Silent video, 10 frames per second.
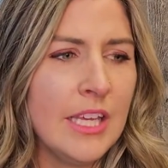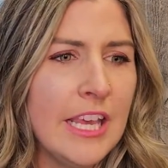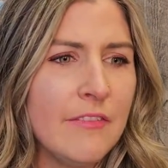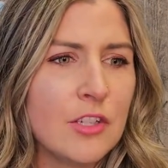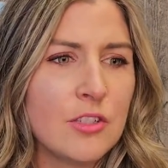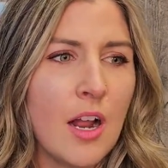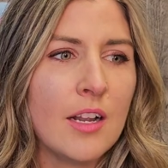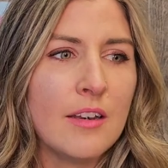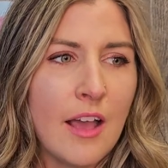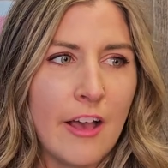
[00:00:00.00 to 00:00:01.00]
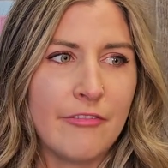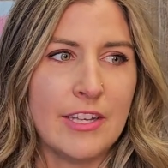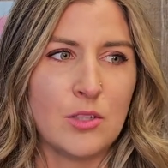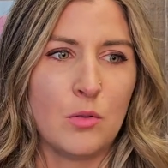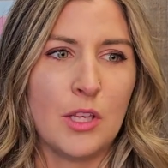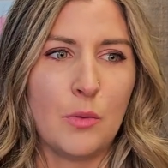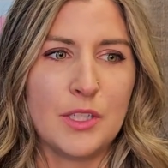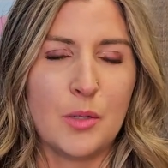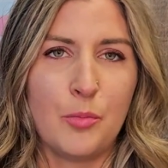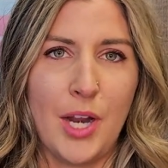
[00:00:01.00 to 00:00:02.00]
If there's not enough, it's only going
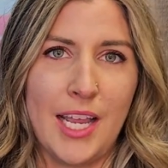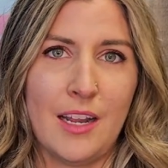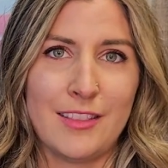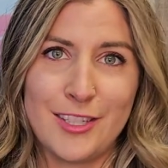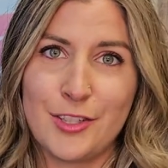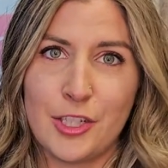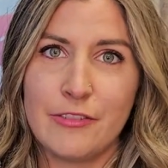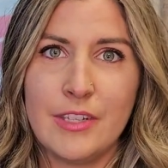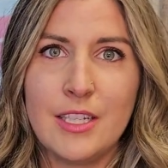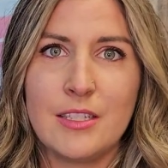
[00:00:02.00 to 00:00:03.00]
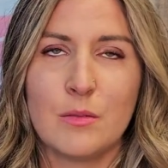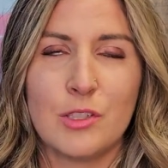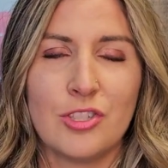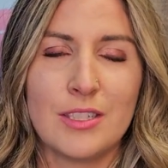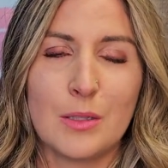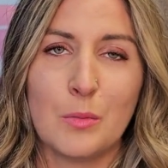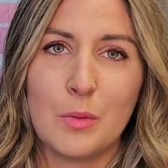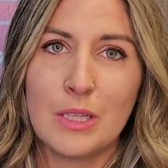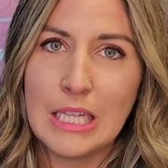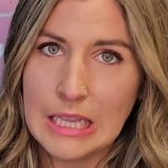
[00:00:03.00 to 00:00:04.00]
to break it at the surface, which is
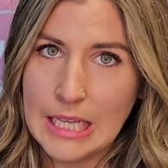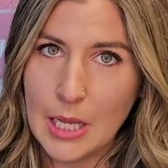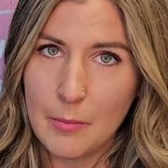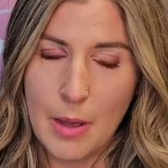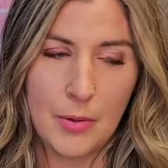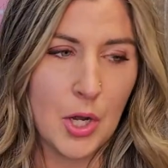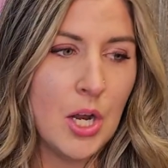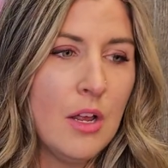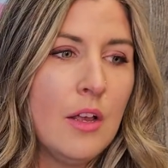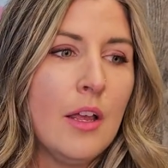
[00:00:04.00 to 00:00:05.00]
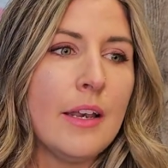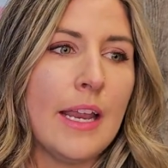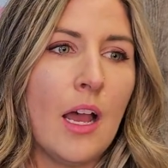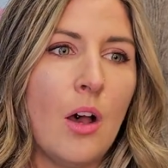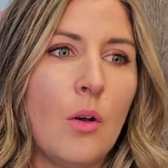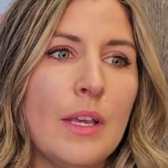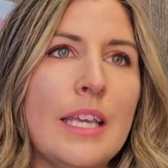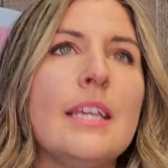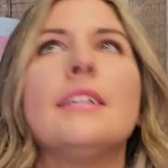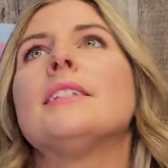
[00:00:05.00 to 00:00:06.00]
completely a bummer. Now,
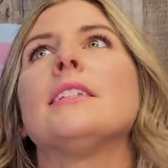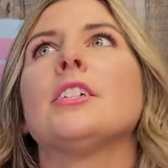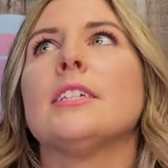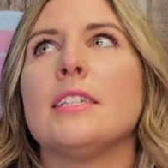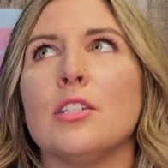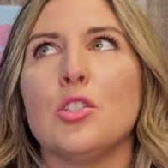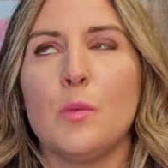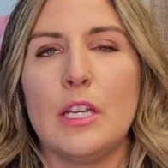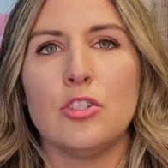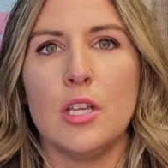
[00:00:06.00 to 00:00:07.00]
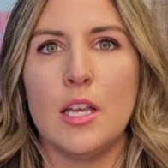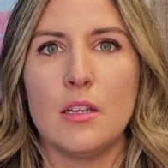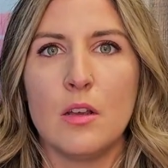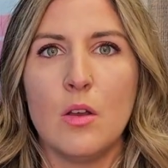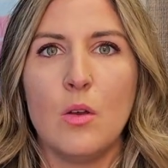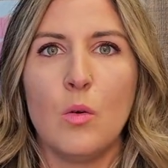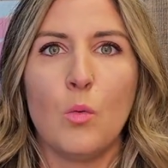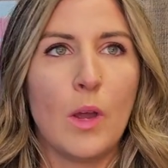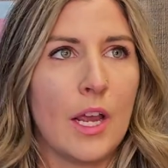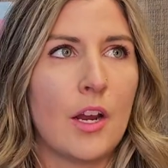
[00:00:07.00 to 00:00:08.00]
is there a situation
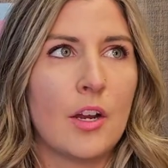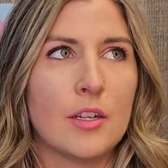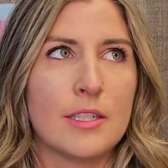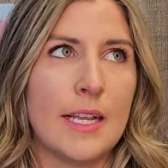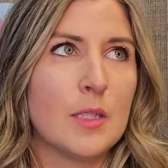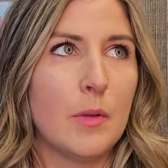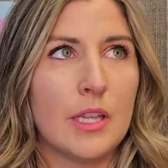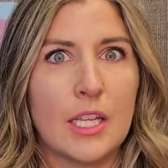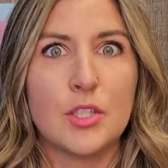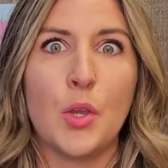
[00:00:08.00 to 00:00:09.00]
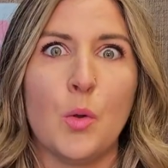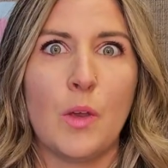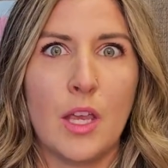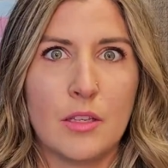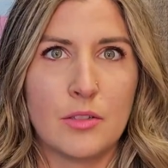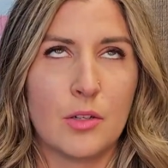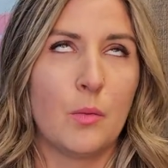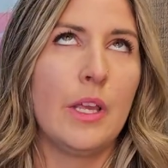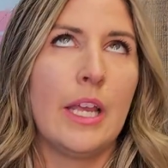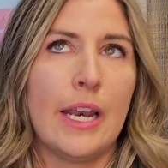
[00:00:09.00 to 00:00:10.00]
where, say it's been like 2 weeks or a
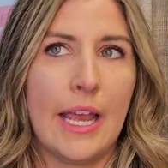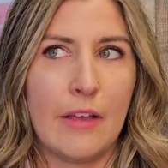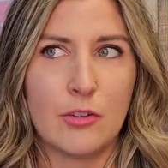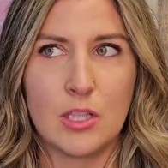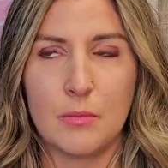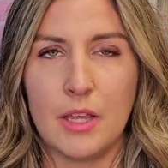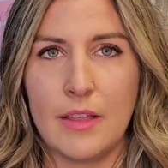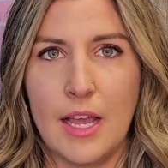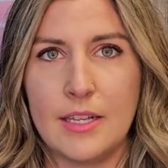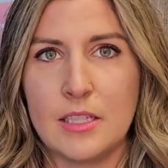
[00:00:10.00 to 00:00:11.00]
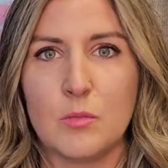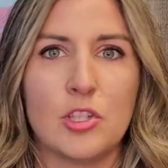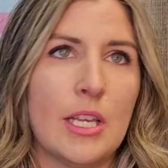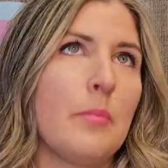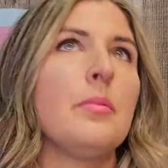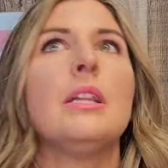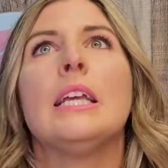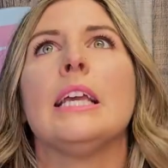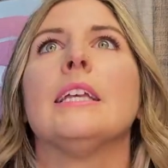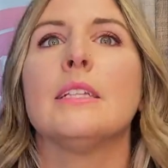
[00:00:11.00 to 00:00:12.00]
week and a half or something like that, and someone's like,
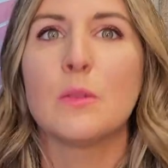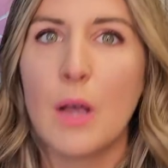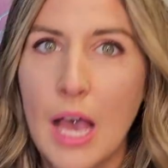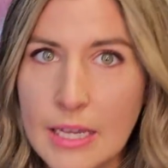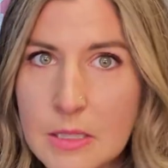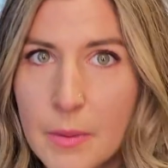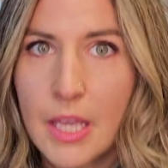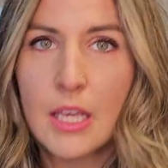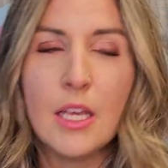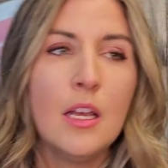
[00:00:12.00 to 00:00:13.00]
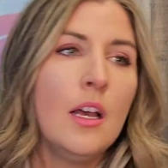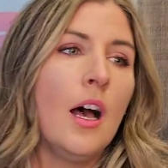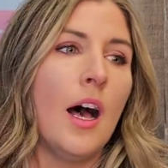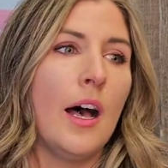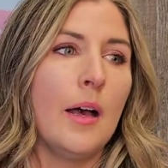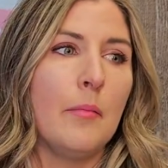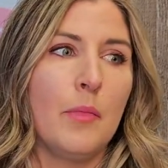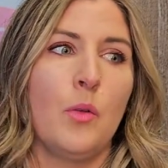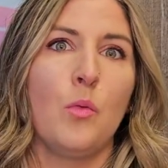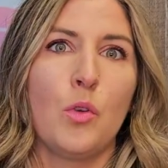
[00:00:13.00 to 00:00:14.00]
please wax me?
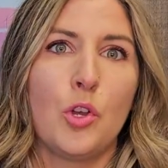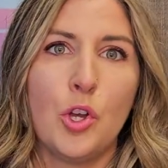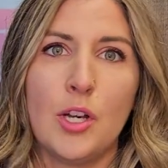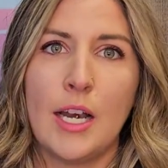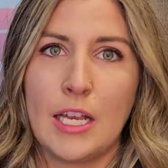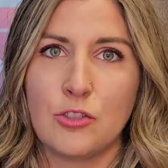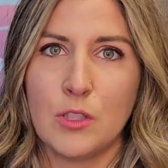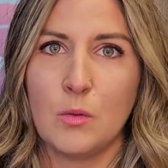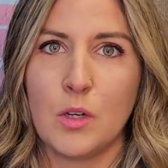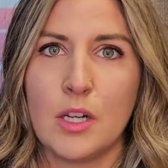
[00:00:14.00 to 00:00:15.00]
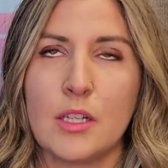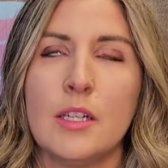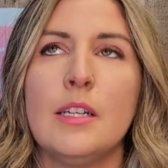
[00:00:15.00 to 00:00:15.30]
Could it actually work?